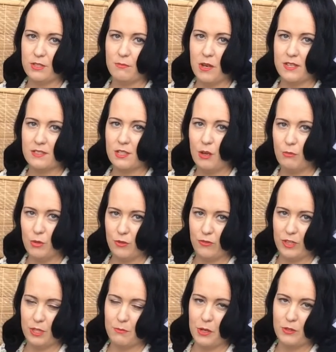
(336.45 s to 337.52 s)
It might start
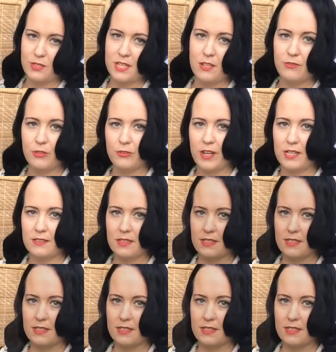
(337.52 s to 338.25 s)
moving the motif around